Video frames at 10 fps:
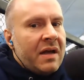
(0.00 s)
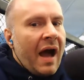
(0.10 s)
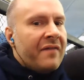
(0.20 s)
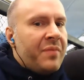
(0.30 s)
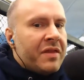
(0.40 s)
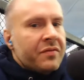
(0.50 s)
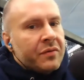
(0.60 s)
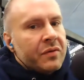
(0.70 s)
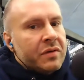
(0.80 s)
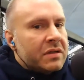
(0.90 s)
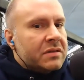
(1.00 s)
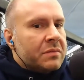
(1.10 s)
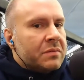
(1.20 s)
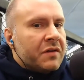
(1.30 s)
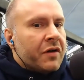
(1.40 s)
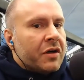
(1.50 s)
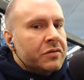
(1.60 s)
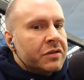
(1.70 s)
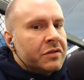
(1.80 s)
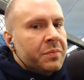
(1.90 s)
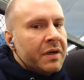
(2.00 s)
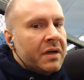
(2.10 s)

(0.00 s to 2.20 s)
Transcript: I've been through some different coaches, but